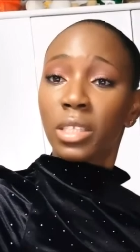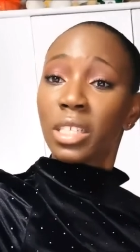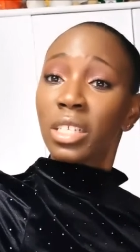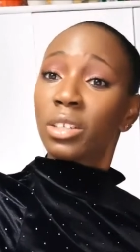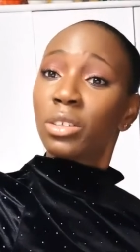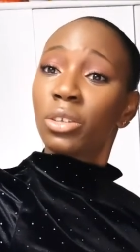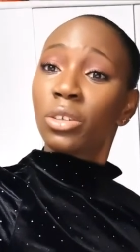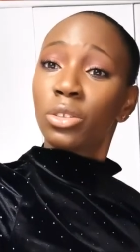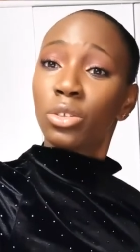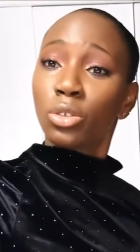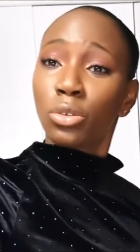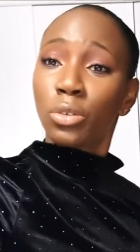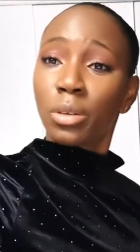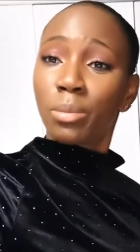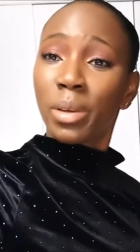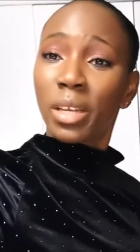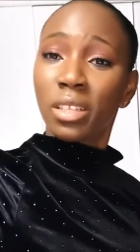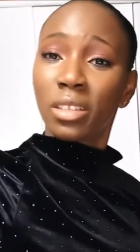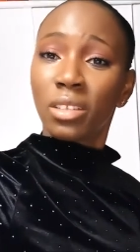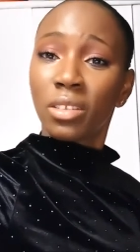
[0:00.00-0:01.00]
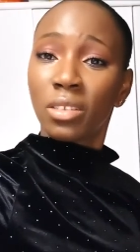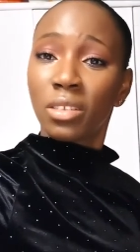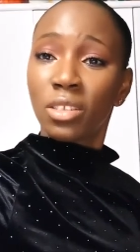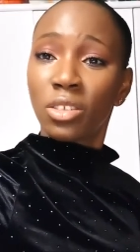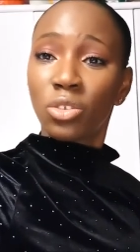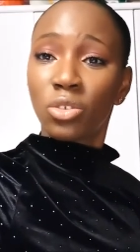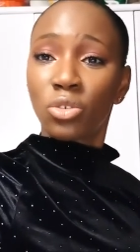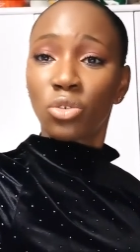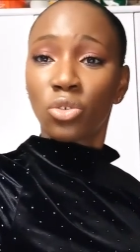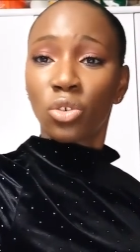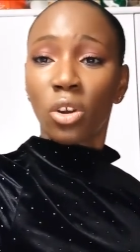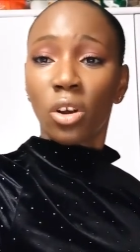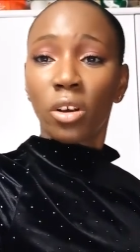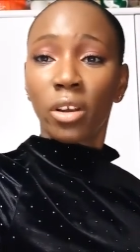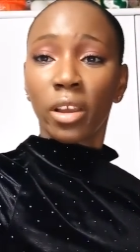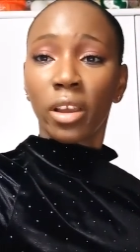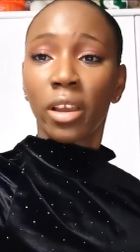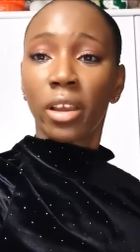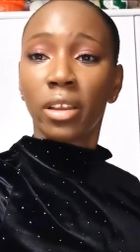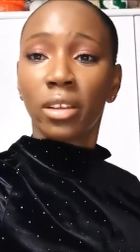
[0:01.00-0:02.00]
still going to remain
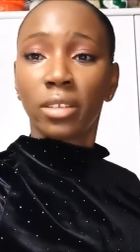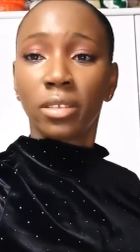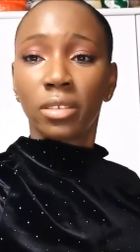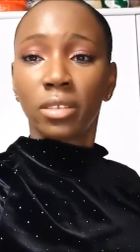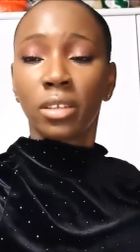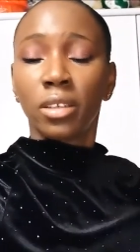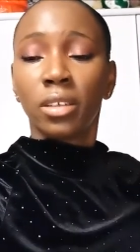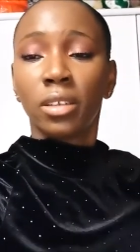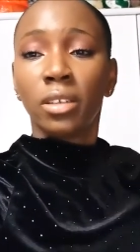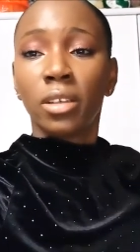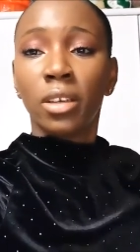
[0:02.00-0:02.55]
strong and